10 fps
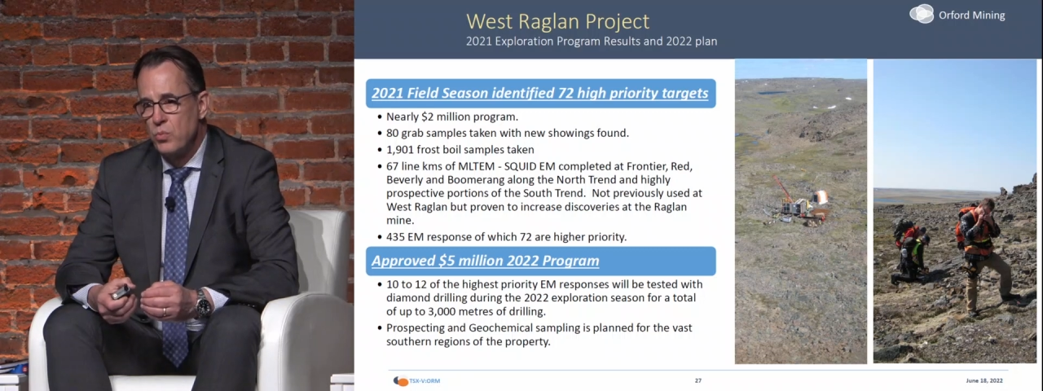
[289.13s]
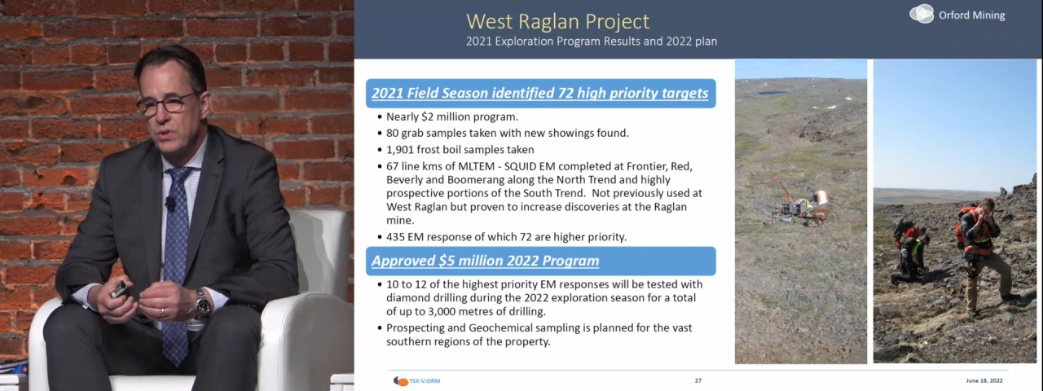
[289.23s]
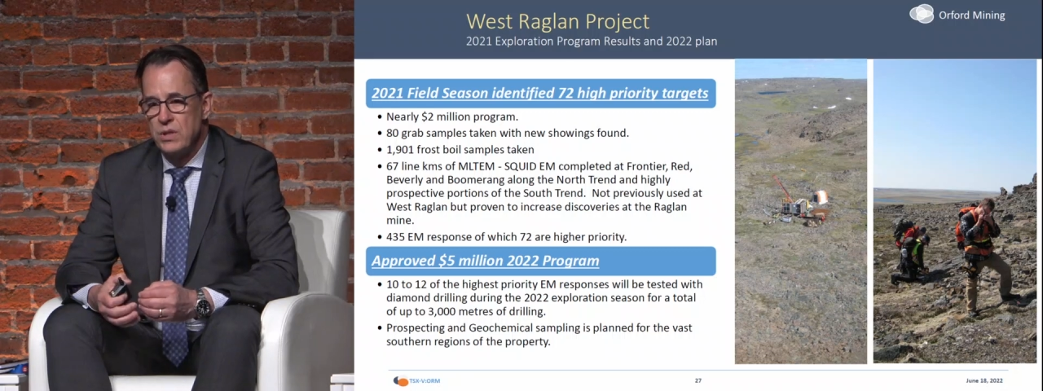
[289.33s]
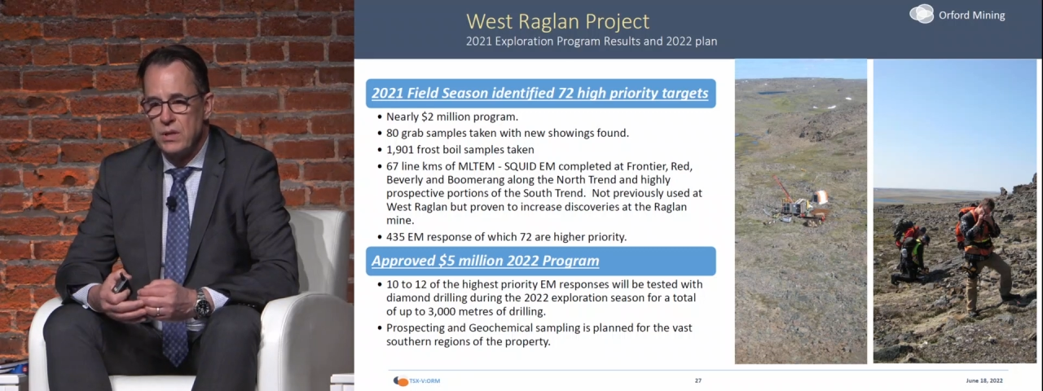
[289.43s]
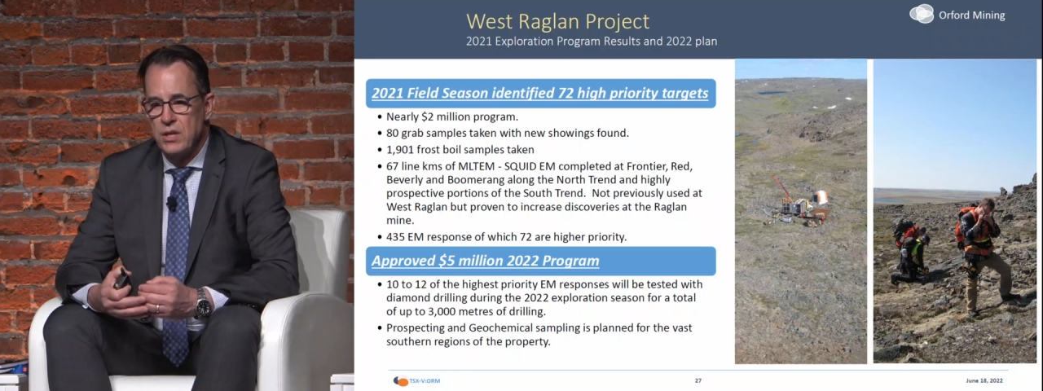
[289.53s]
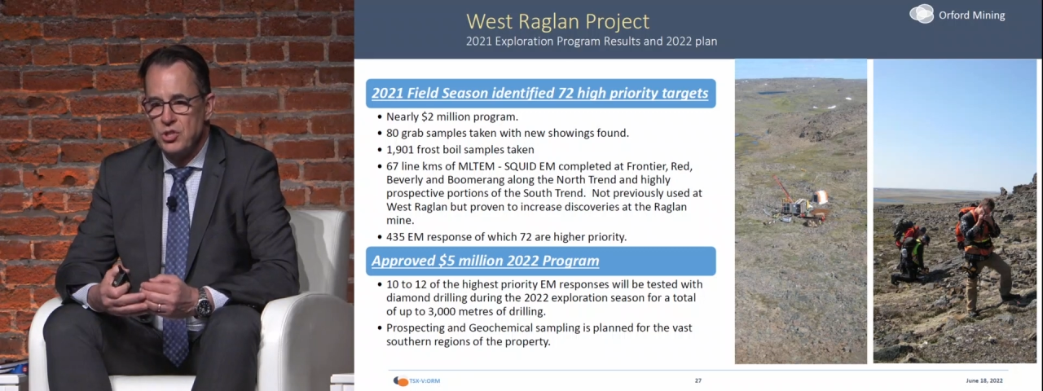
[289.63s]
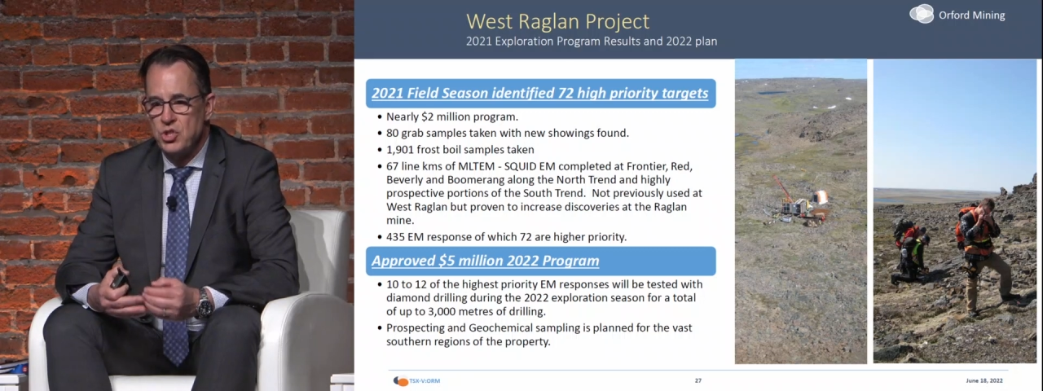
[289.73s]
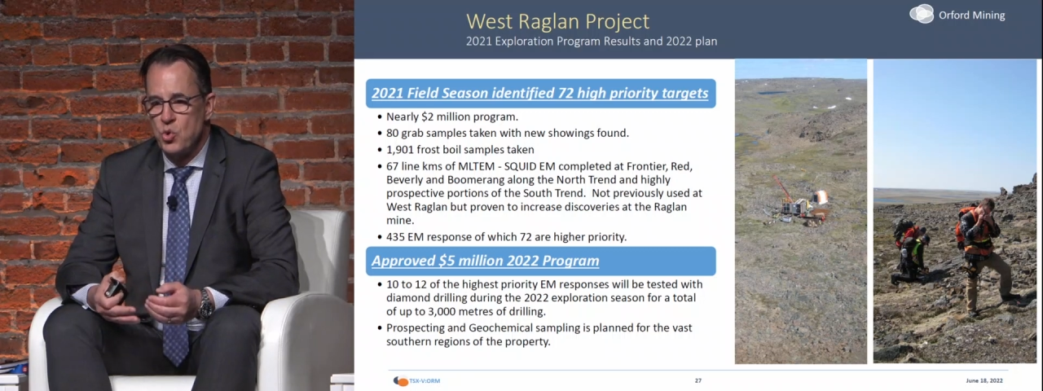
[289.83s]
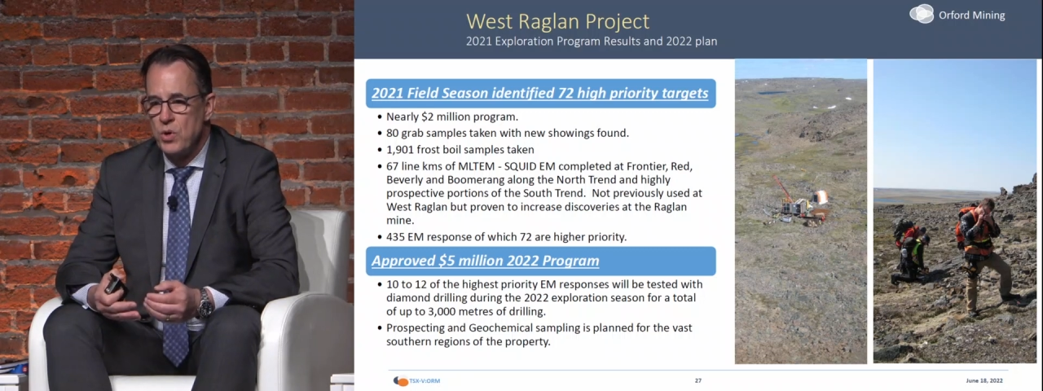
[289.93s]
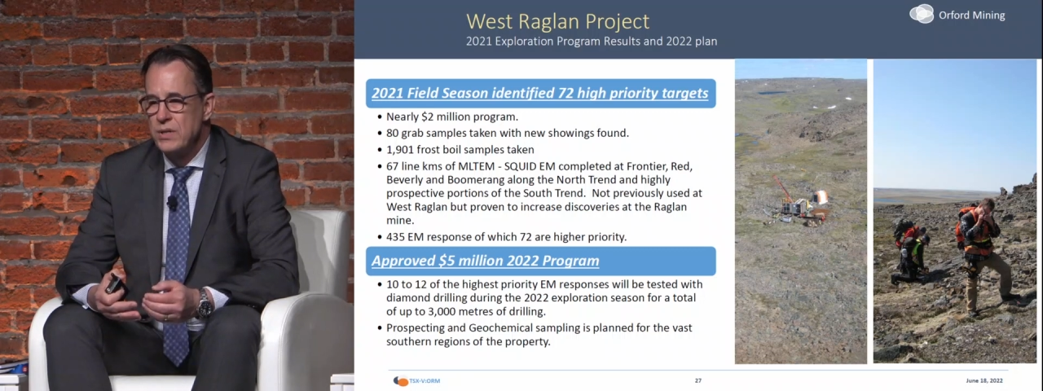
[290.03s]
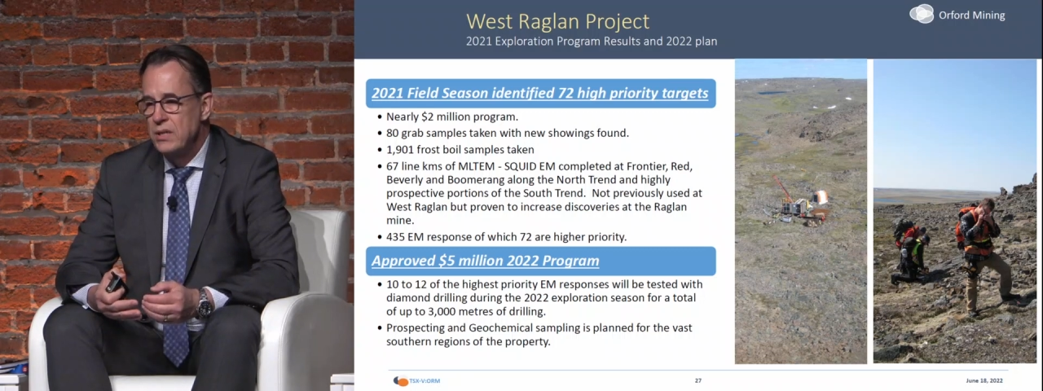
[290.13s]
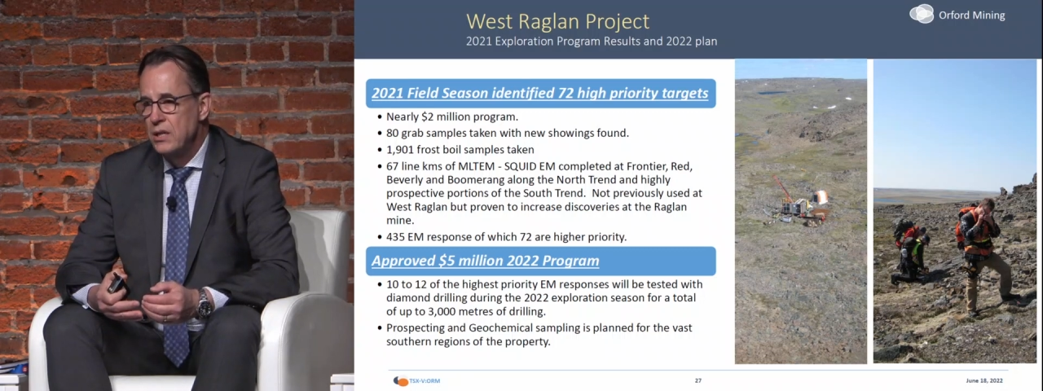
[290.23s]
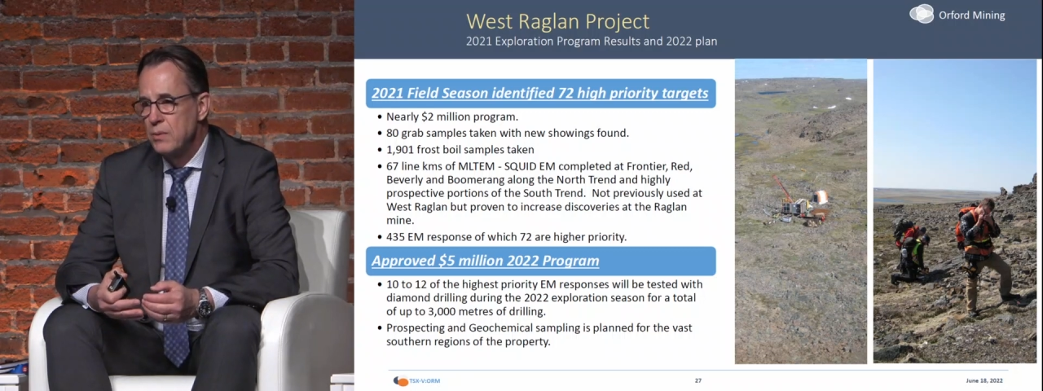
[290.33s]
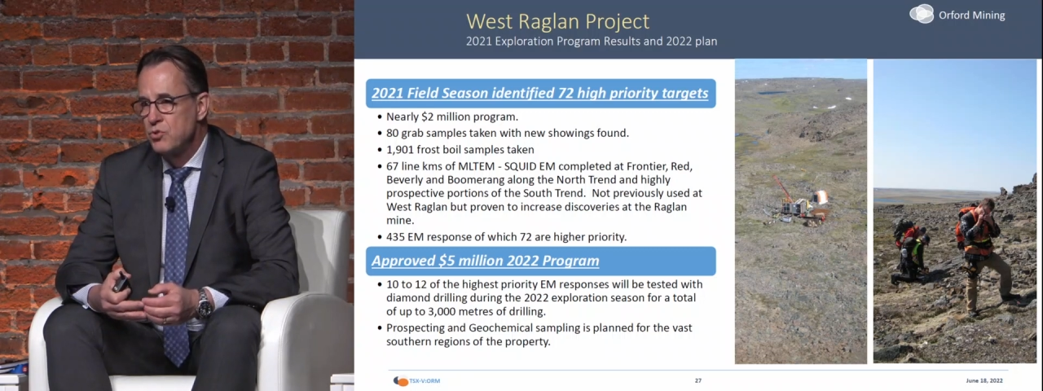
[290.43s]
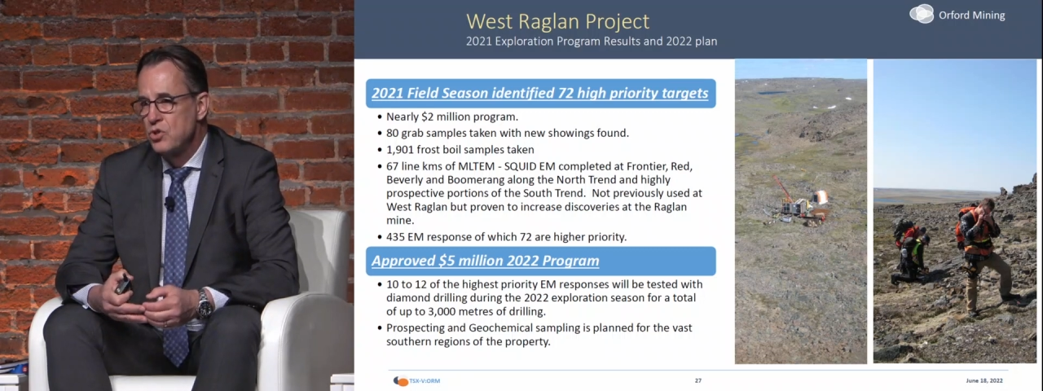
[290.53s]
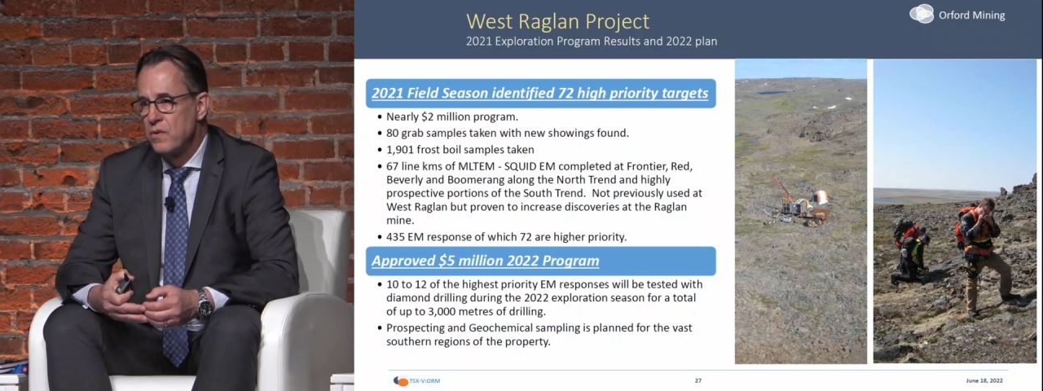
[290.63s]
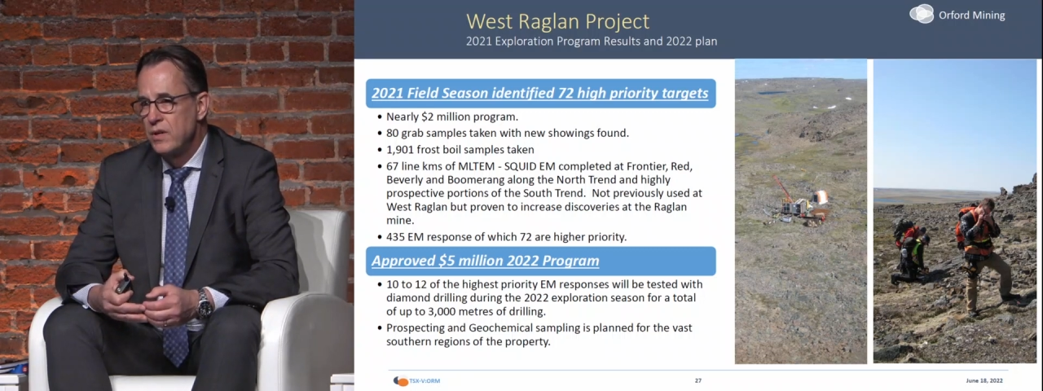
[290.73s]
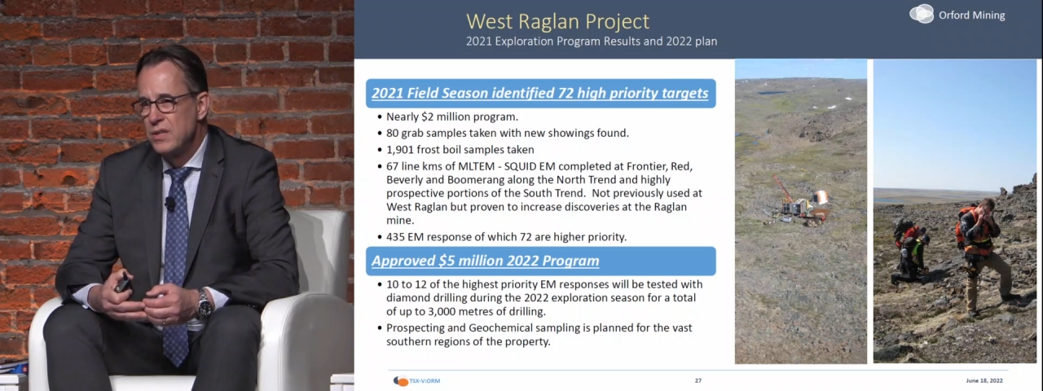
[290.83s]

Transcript: we did a squid EM survey.